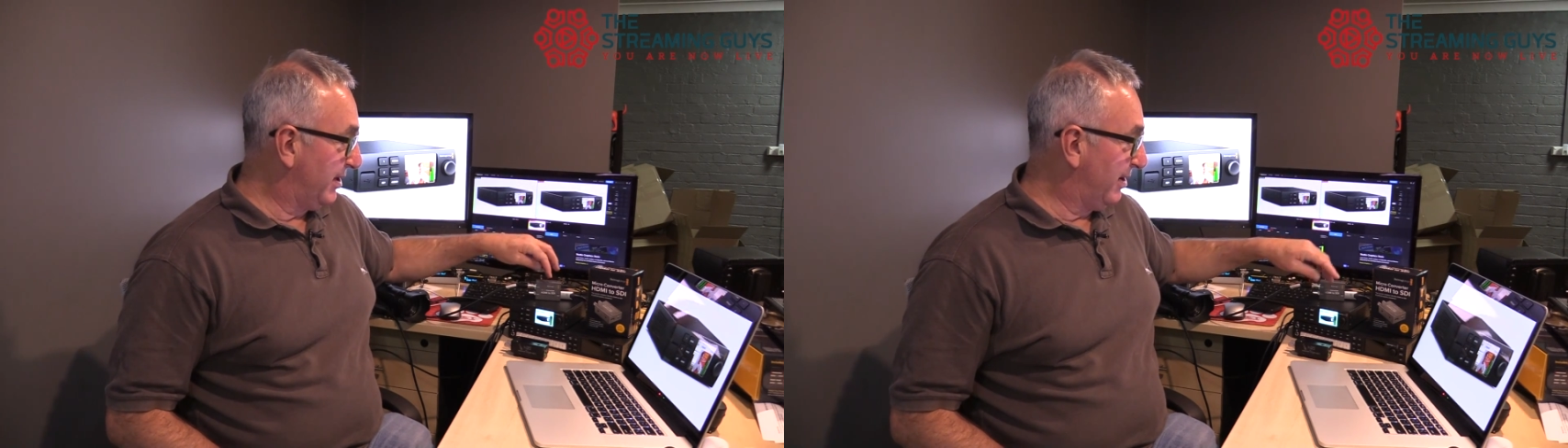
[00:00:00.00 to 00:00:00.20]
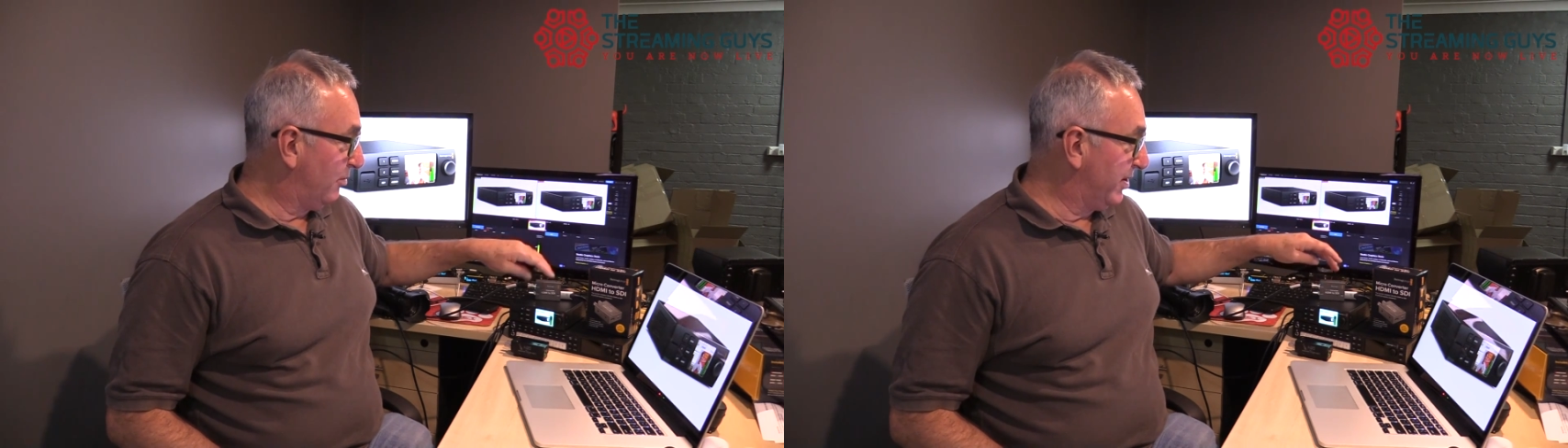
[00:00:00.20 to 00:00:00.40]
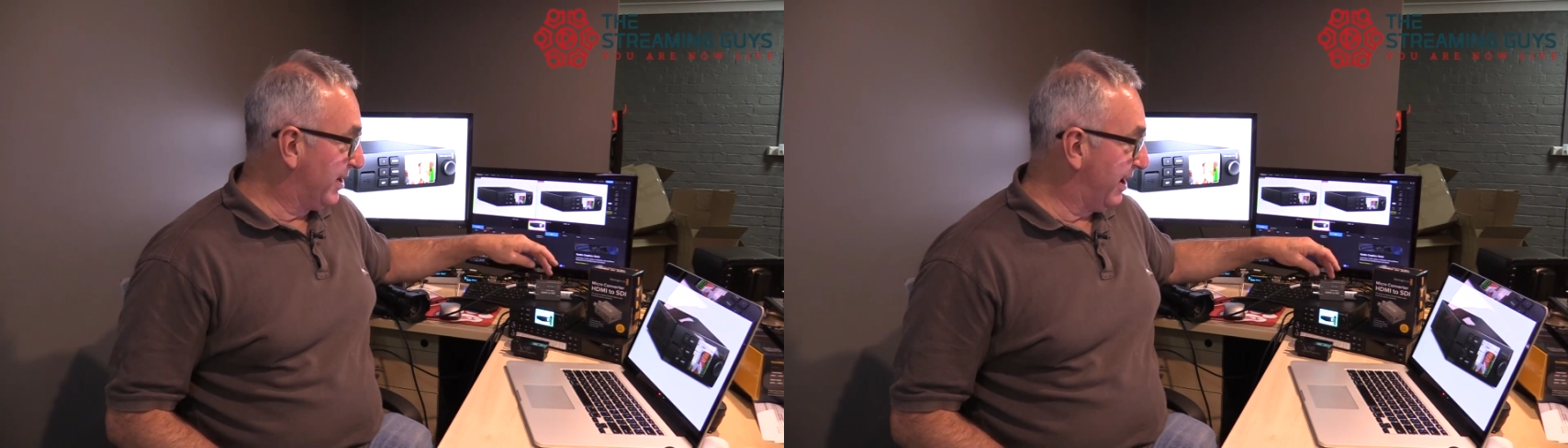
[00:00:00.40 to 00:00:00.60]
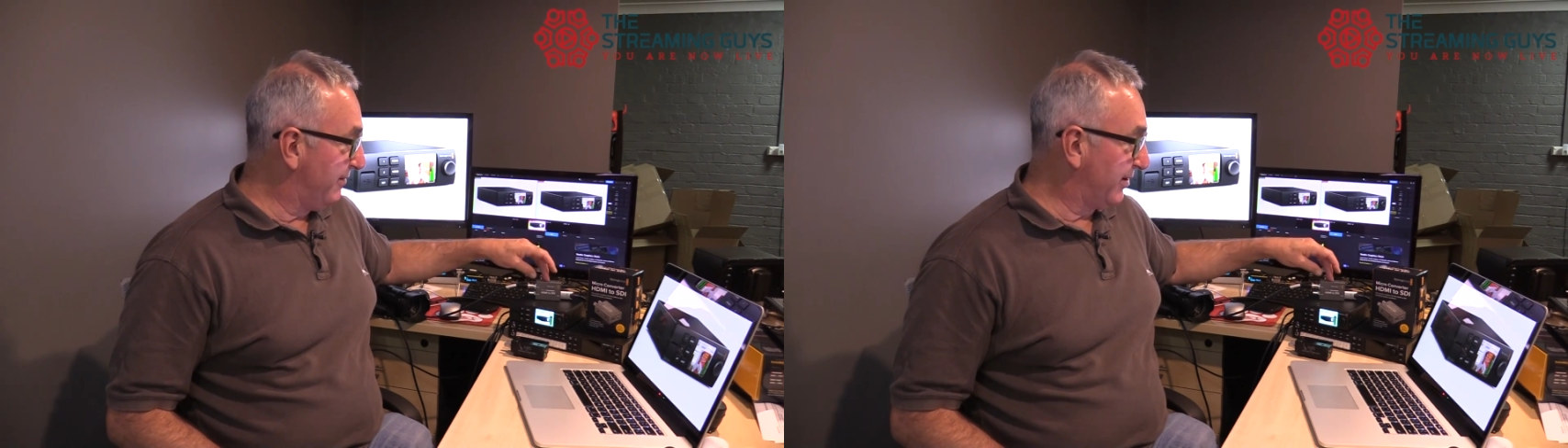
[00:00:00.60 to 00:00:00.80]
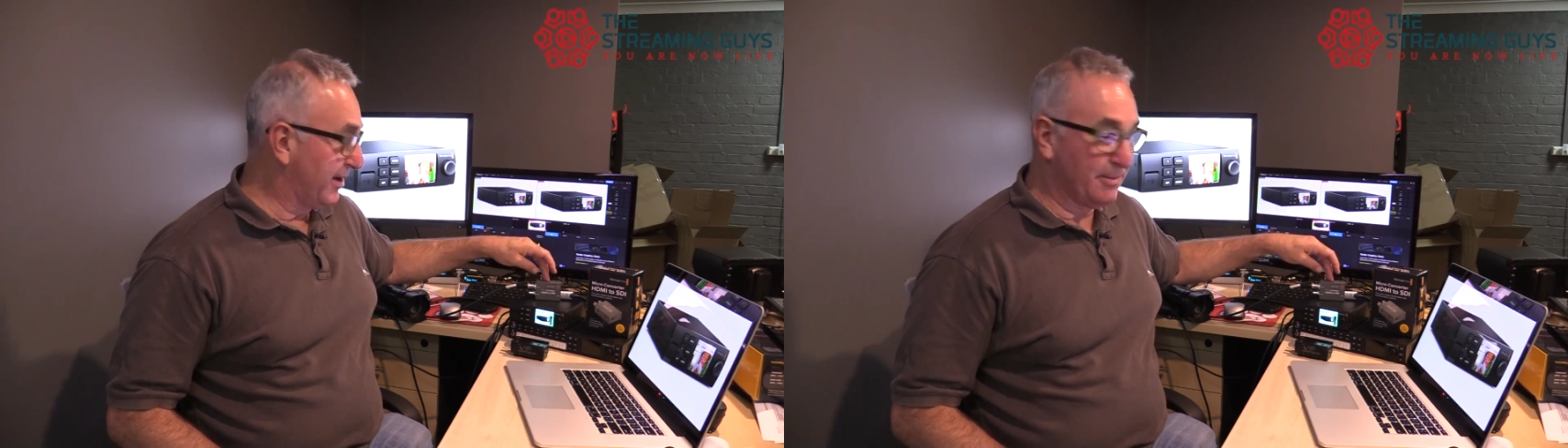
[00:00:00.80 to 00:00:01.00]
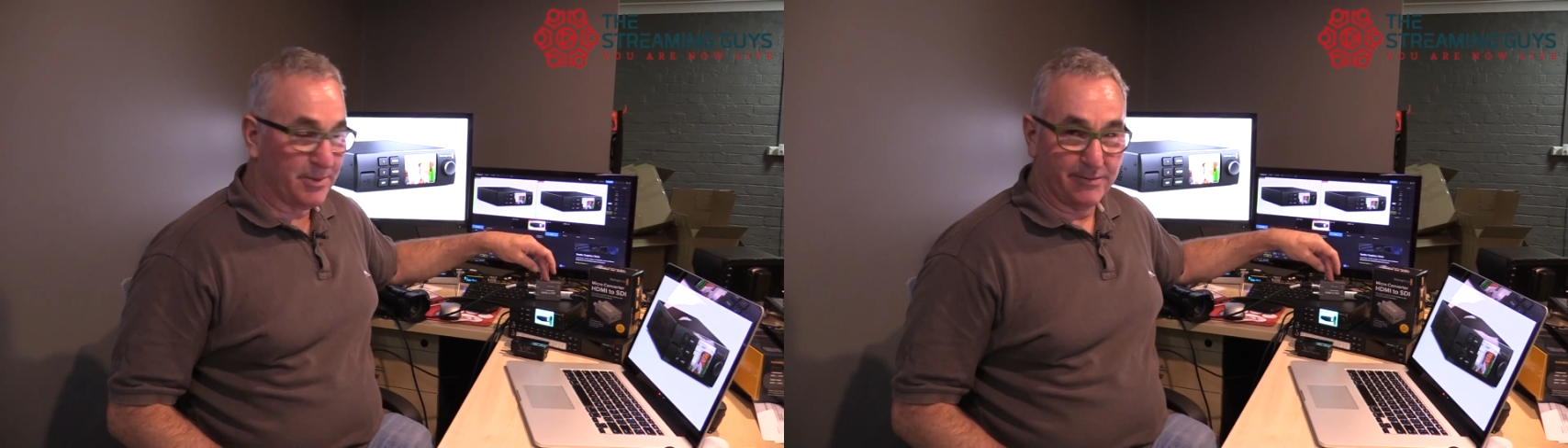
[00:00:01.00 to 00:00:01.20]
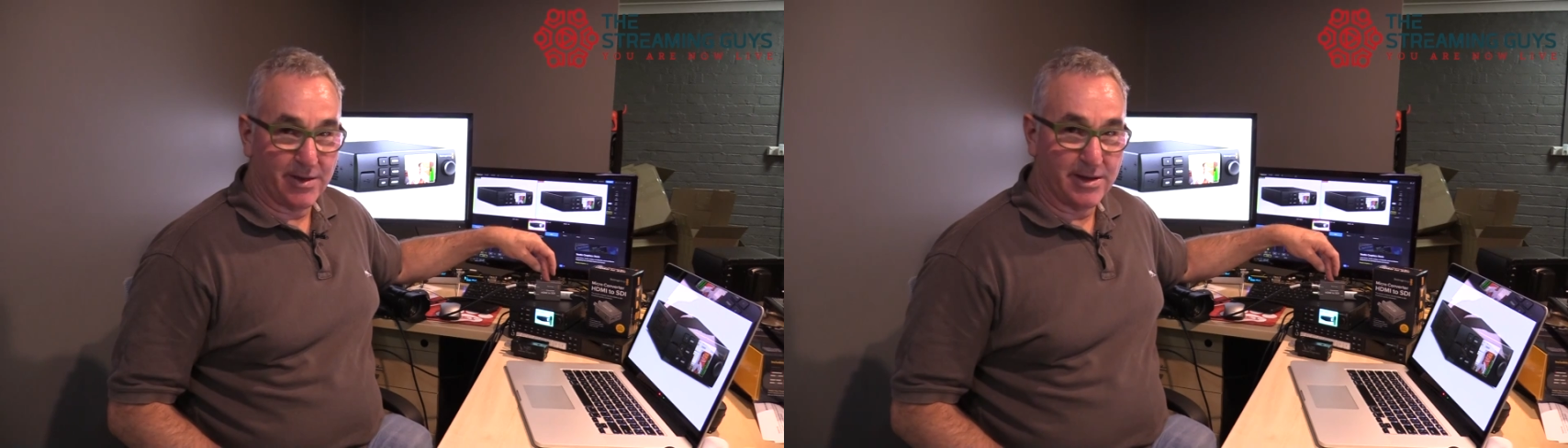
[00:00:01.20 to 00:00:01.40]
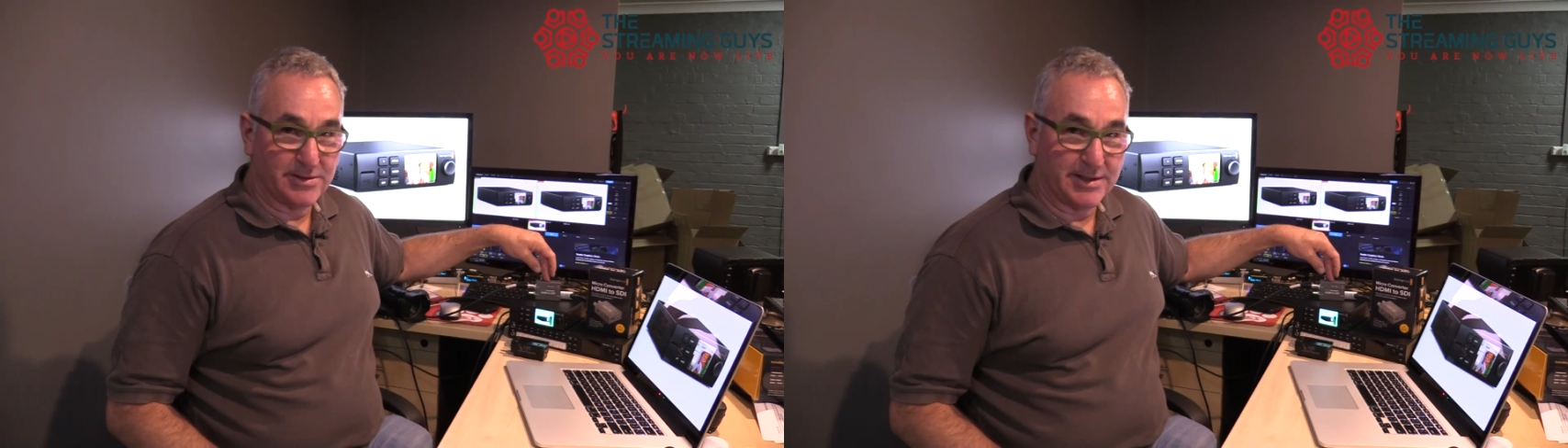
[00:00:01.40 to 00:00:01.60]
and we have a couple of
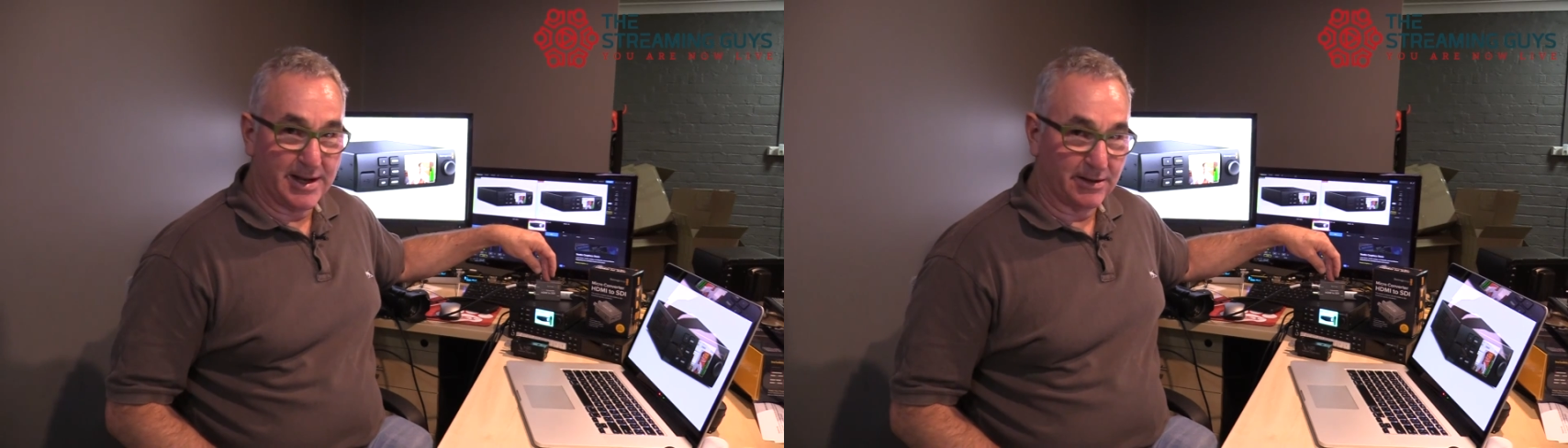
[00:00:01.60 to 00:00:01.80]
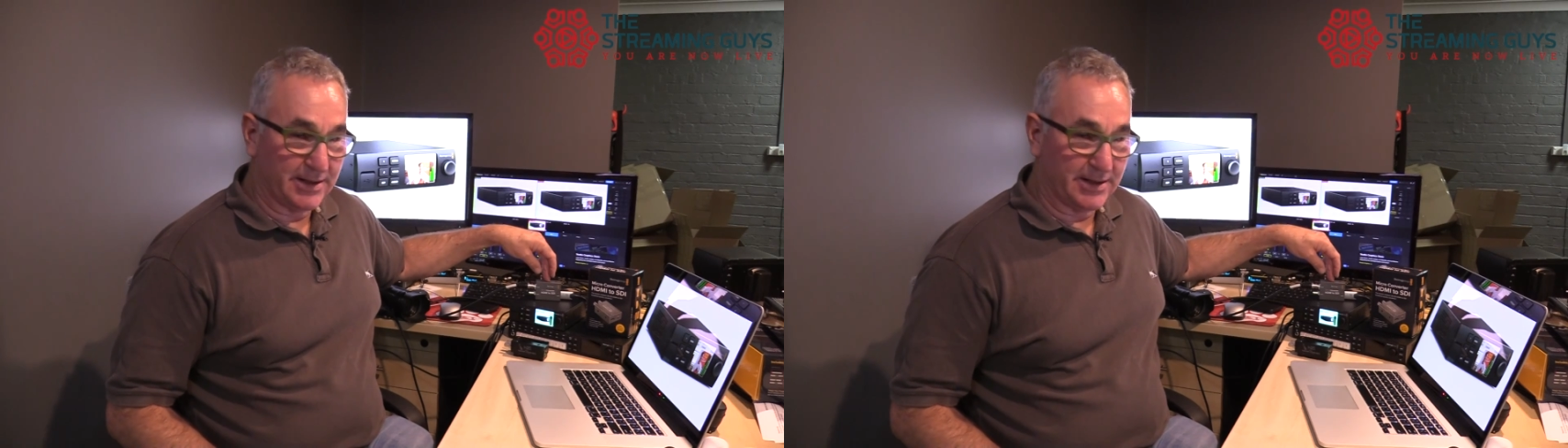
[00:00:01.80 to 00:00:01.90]
those in our